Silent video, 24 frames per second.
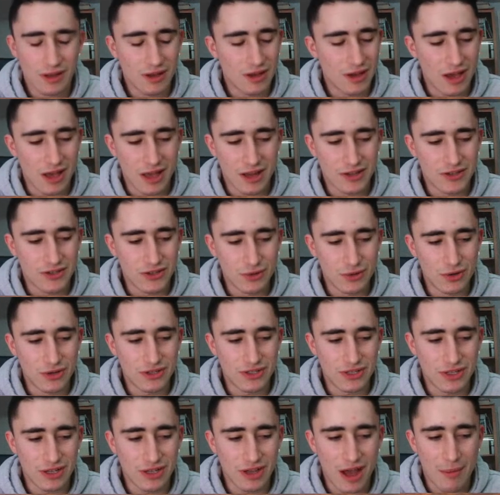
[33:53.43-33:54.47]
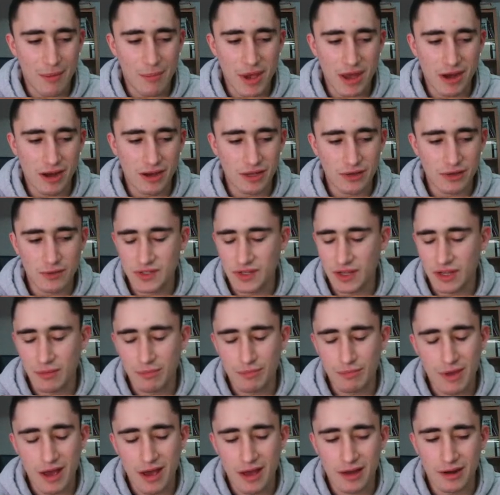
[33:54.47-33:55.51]
And as soon as he got mated, he was like,
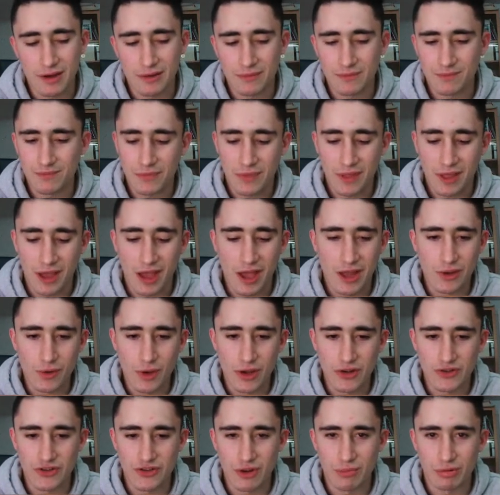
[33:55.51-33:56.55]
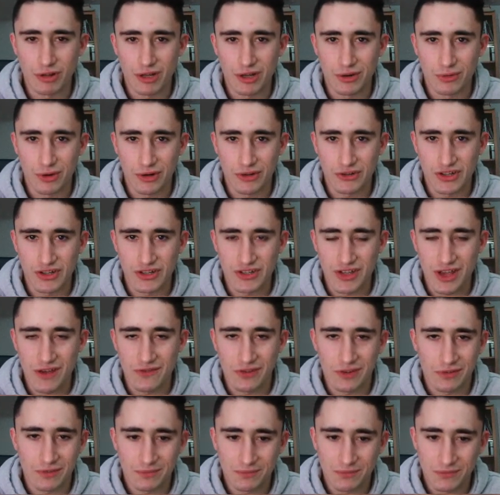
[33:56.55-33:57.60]
man, I knew I should have played rook g7.
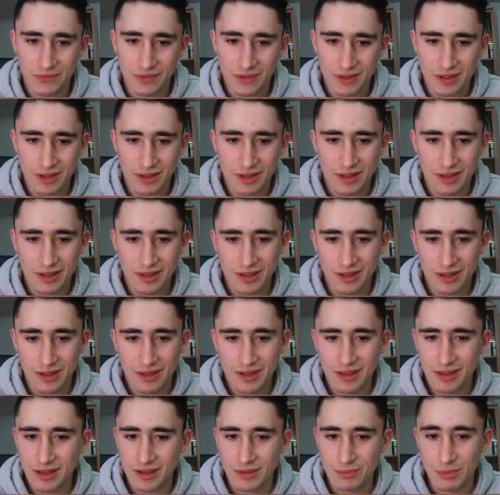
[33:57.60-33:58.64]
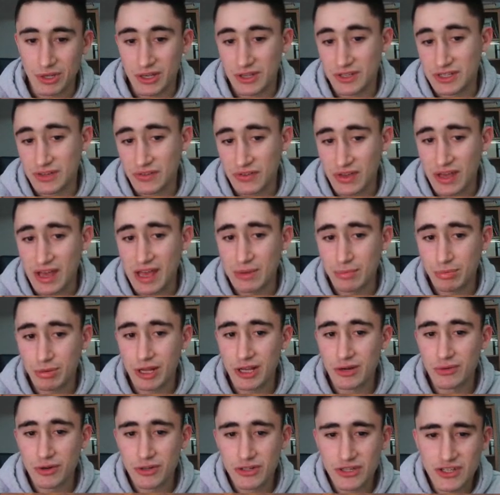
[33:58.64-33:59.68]
Because if he had played
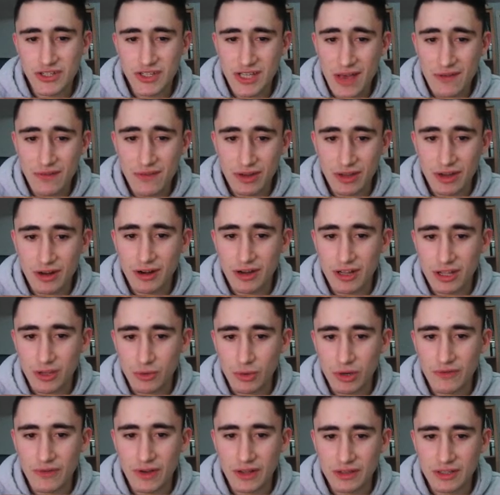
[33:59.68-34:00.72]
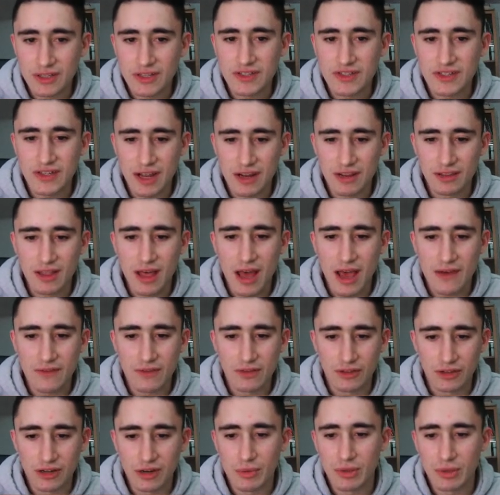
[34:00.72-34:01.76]
rook g7 here, he would have at least stayed alive a
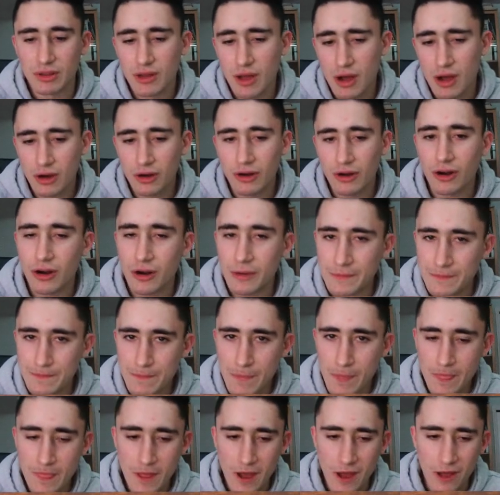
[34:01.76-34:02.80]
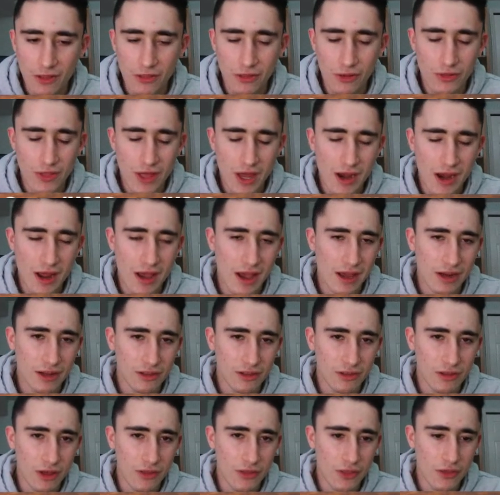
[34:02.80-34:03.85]
little bit longer. Although then I had
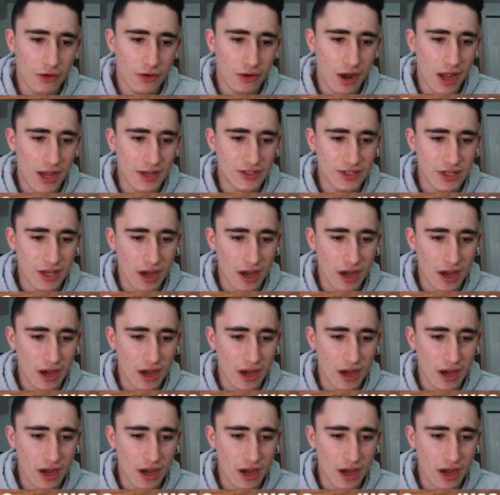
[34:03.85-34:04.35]
another idea.